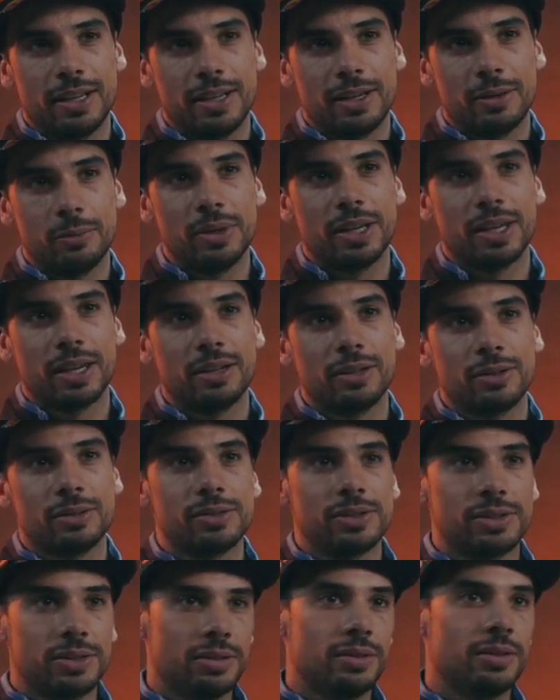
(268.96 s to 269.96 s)
we can
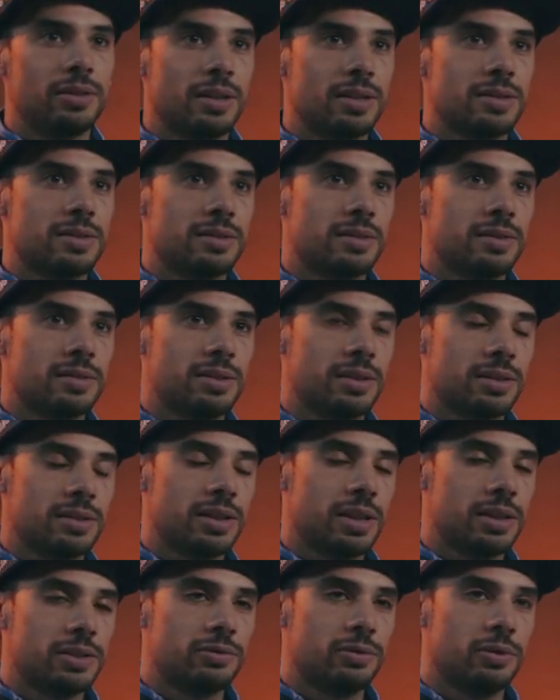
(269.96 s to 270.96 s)
consider as
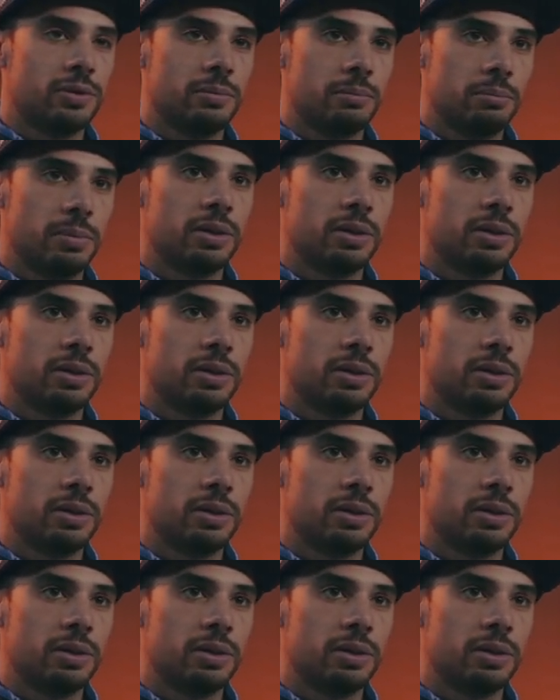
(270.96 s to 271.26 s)
successful.